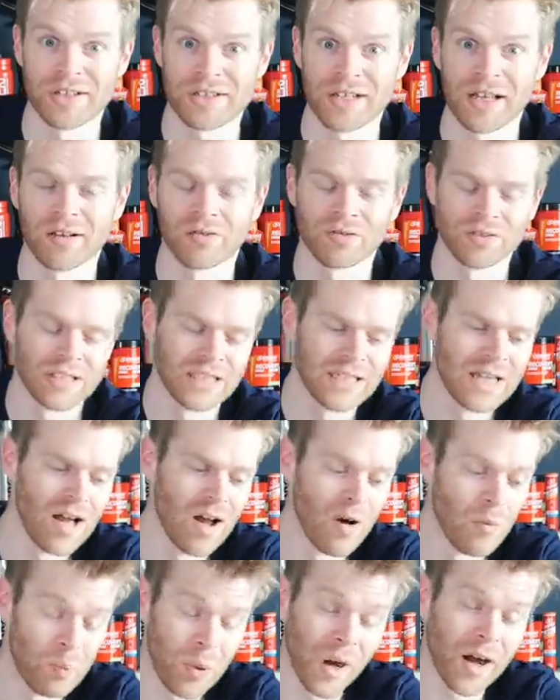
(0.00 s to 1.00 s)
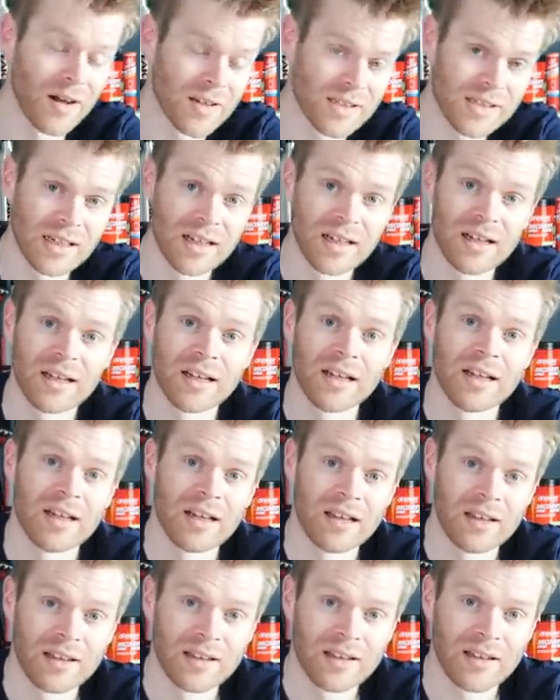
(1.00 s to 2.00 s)
yourself. But
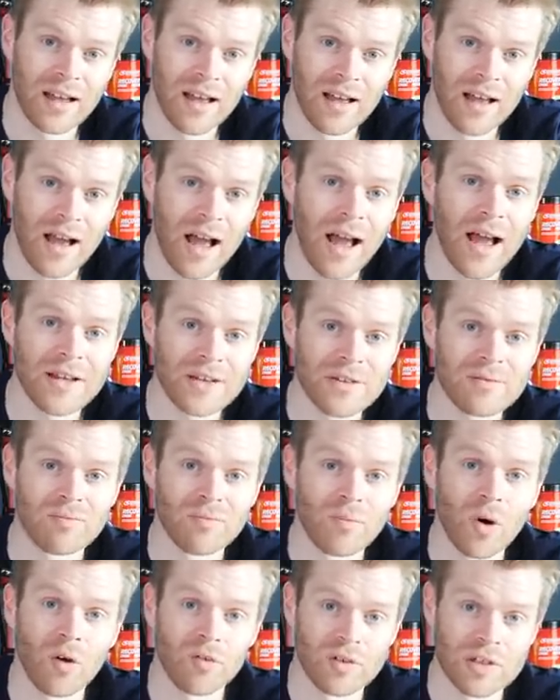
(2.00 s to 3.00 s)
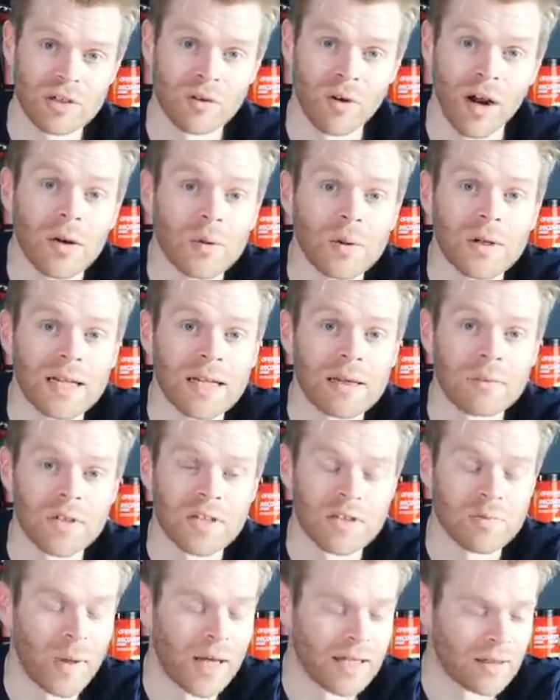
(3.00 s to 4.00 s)
I obviously ride with
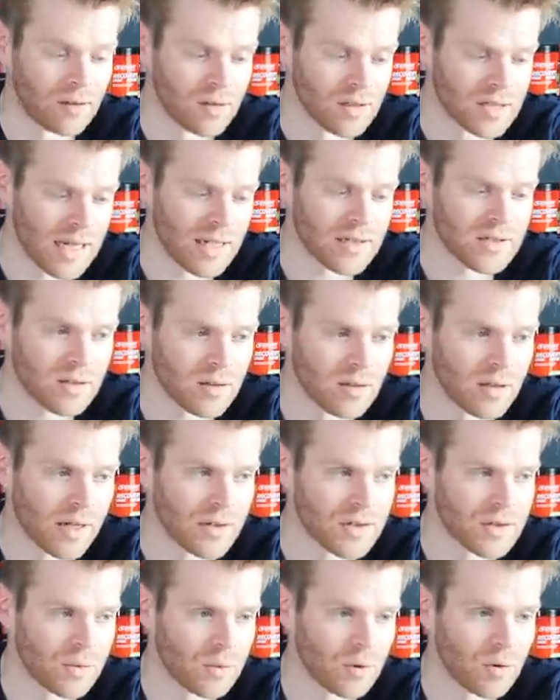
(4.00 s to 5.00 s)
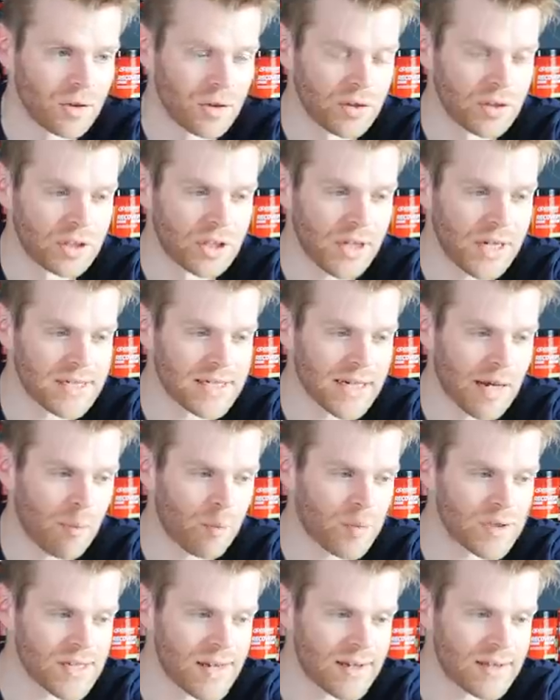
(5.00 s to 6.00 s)
clipless pedals, as do all the other
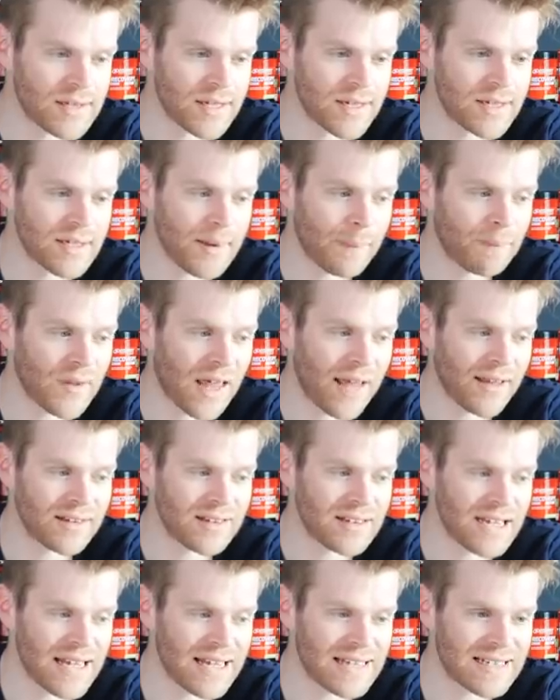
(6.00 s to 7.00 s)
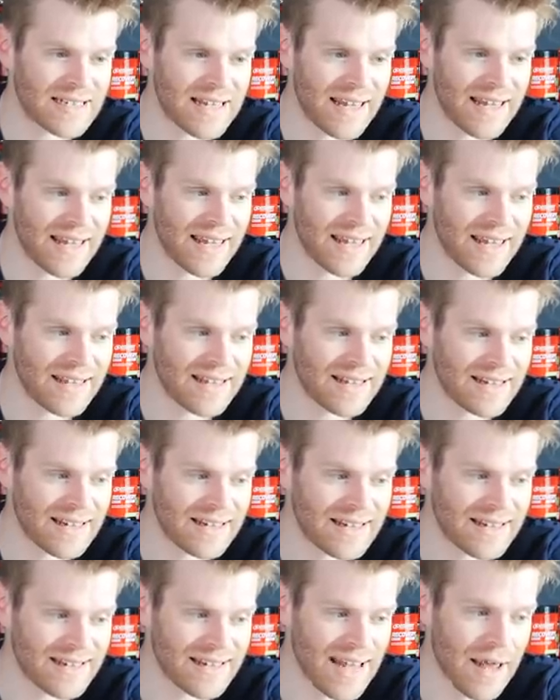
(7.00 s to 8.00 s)
GCN presenters, and it's
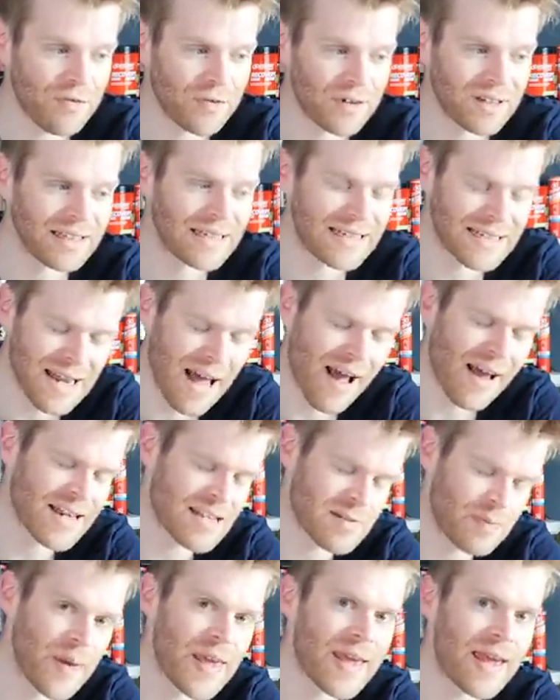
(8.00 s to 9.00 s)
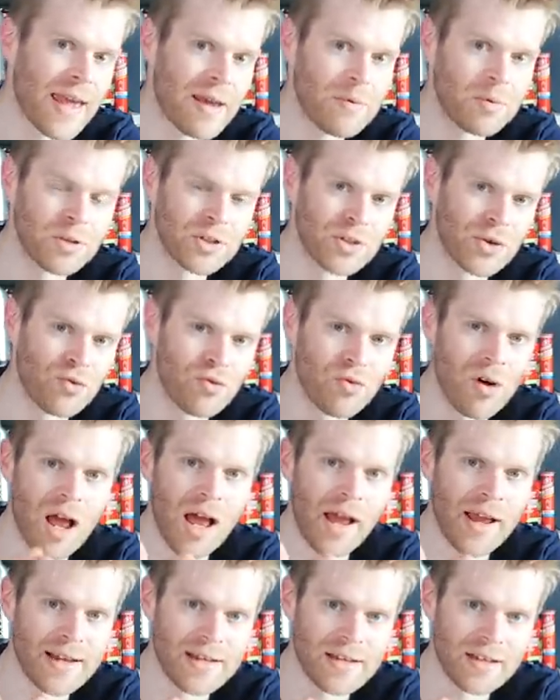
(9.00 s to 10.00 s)
definitely nice being able to
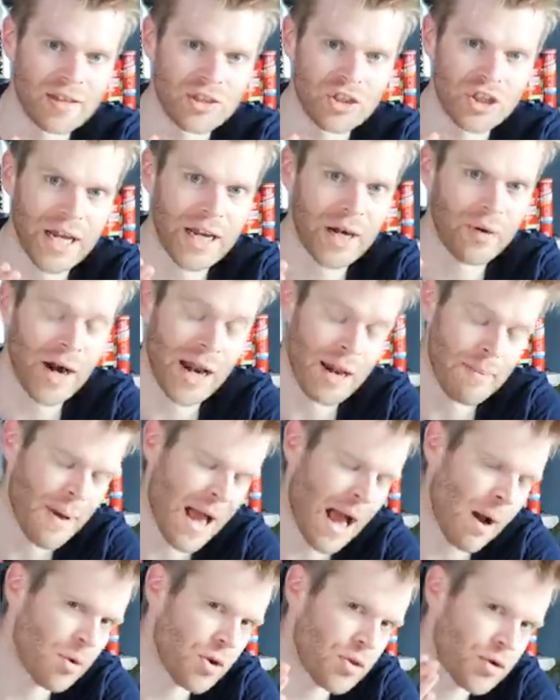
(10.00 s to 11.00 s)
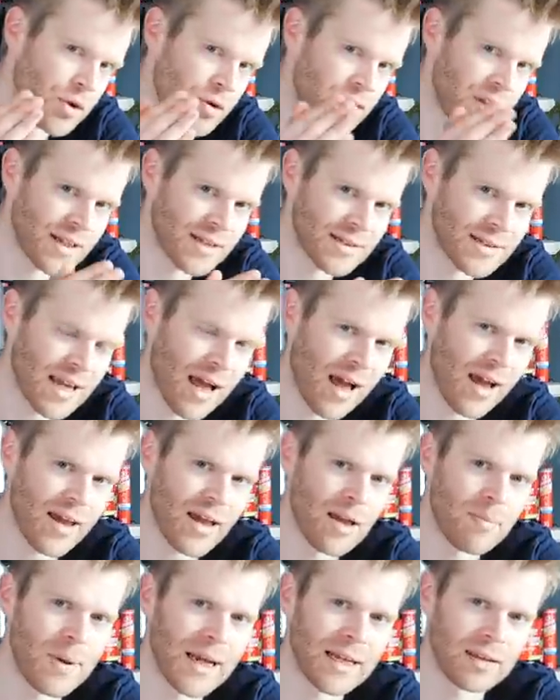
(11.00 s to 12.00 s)
ride and generate power through the
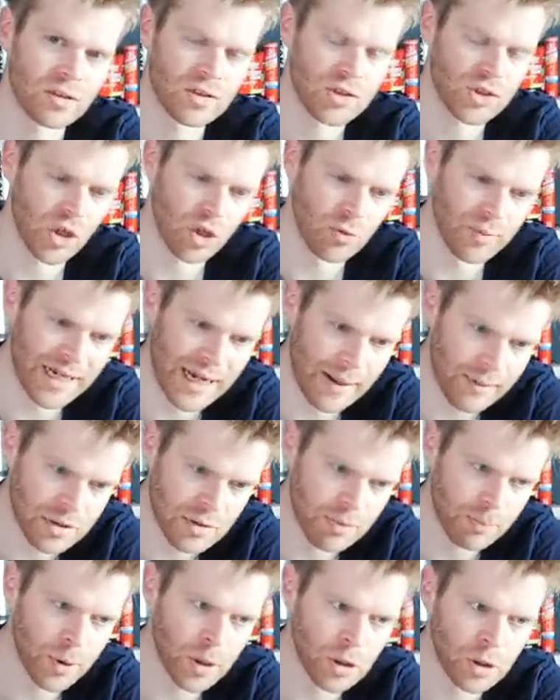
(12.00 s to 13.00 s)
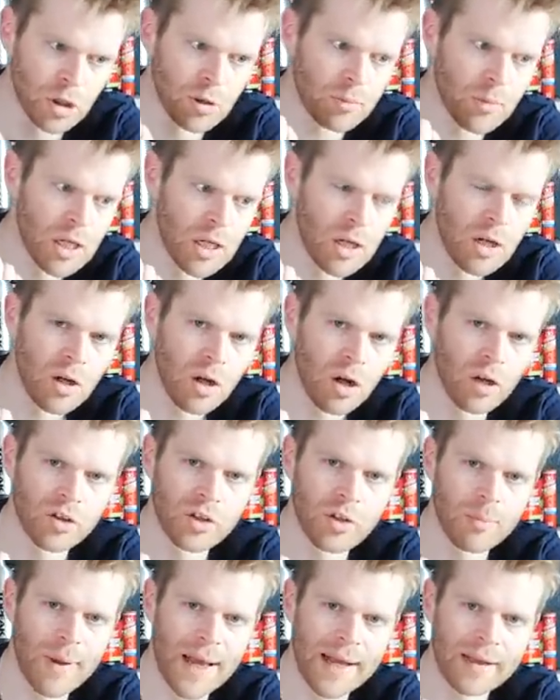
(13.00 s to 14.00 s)
entire pedal stroke, being able to pull up
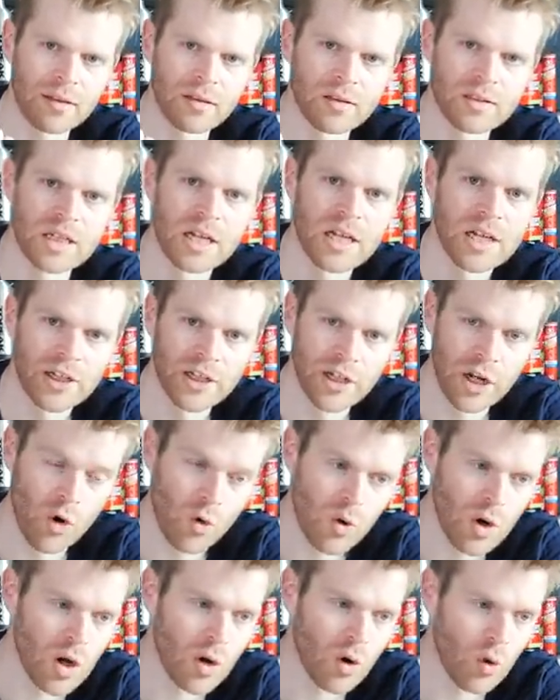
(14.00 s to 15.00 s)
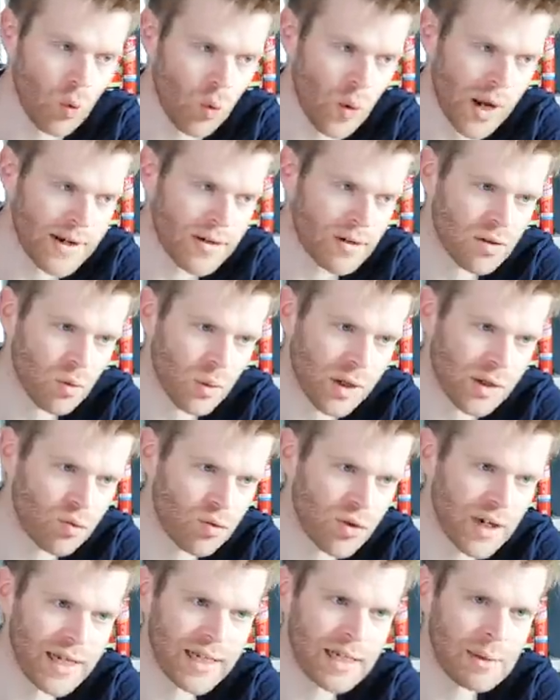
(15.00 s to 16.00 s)
on the pedals. You know, when
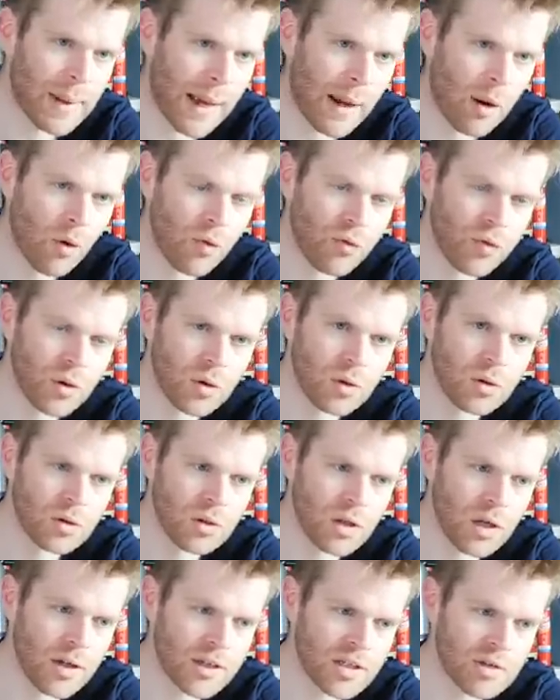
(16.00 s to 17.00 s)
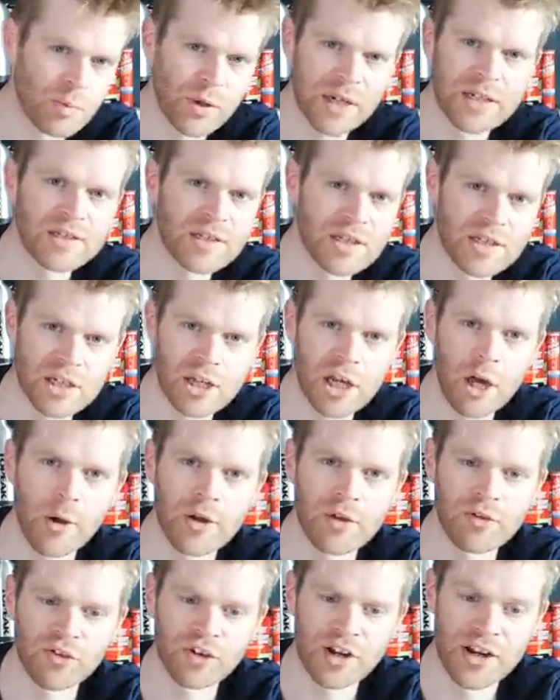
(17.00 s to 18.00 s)
really powerful sprinters are
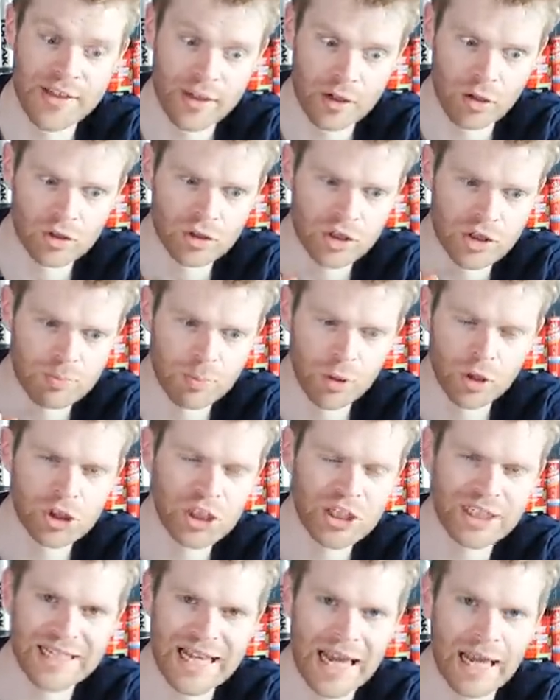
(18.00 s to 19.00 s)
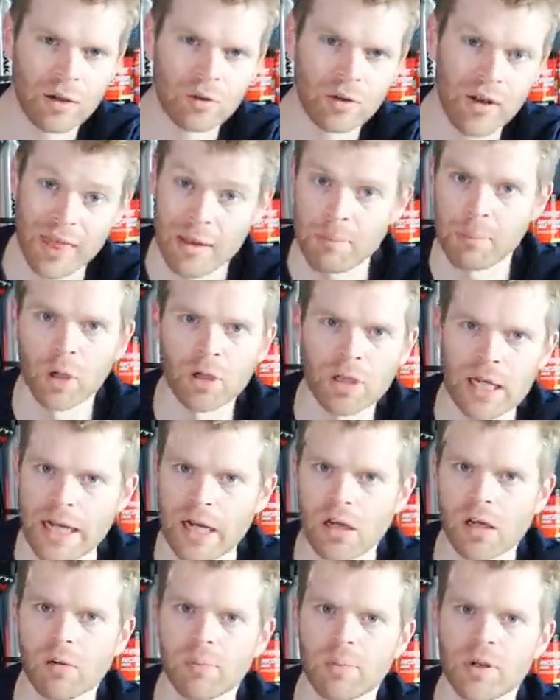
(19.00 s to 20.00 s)
going for it, they're not just pushing down, they're
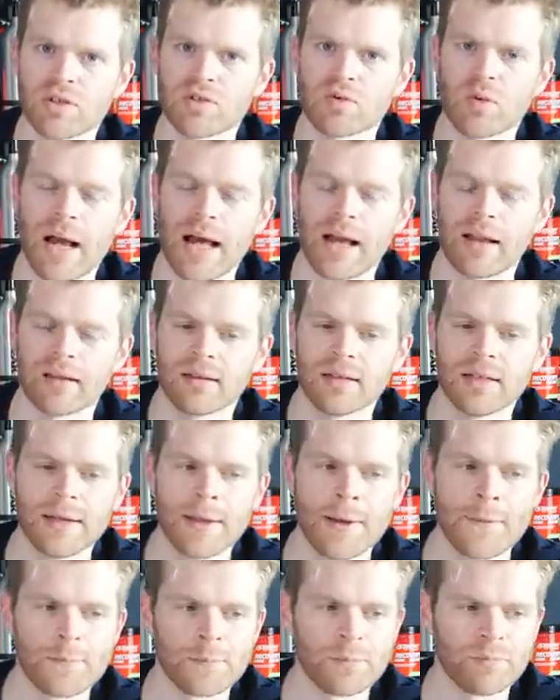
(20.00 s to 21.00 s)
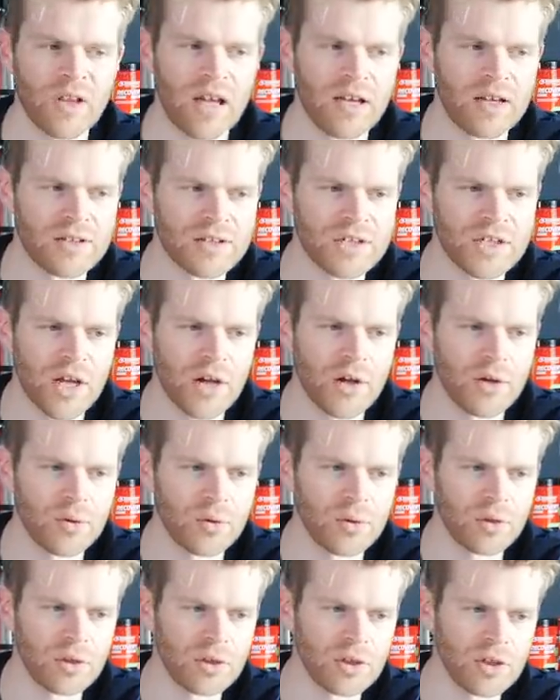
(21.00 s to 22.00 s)
pulling up as well. And
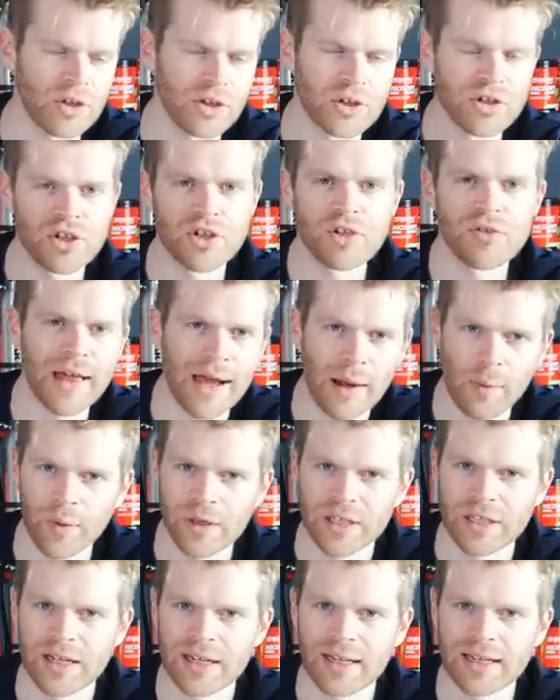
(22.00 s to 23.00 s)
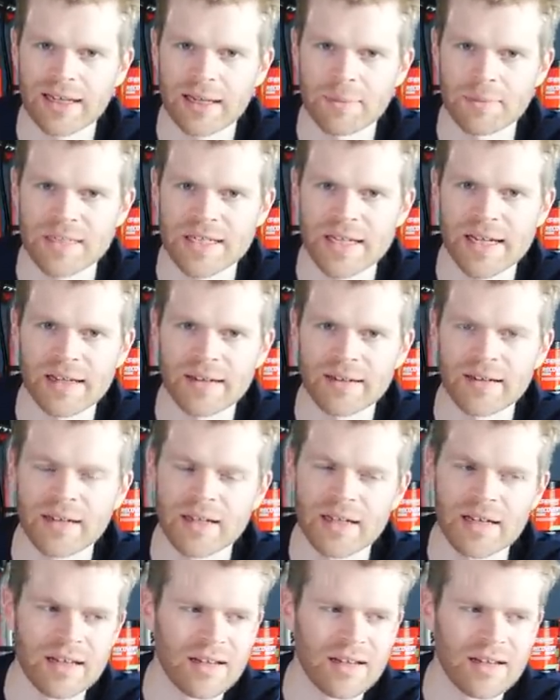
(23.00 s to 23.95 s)
so you can do that when you're clipped in.